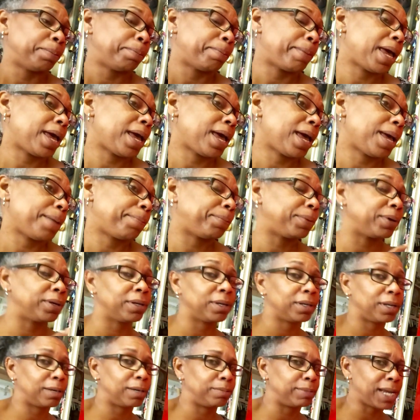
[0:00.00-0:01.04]
Beep!
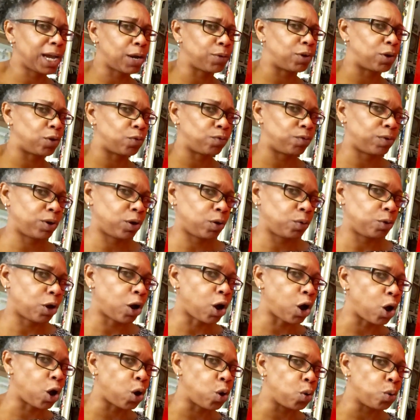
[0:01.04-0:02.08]
I'm now
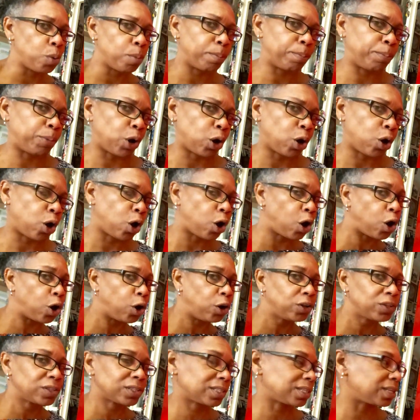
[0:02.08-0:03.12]
a
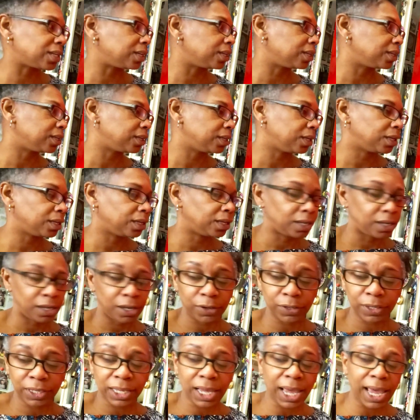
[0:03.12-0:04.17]
robot.
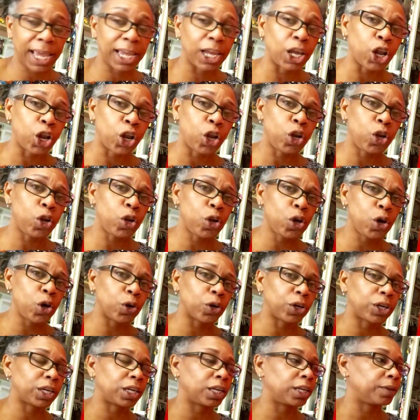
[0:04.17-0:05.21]
Okay,
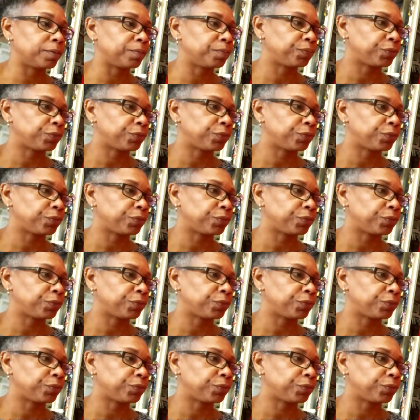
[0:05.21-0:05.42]
look.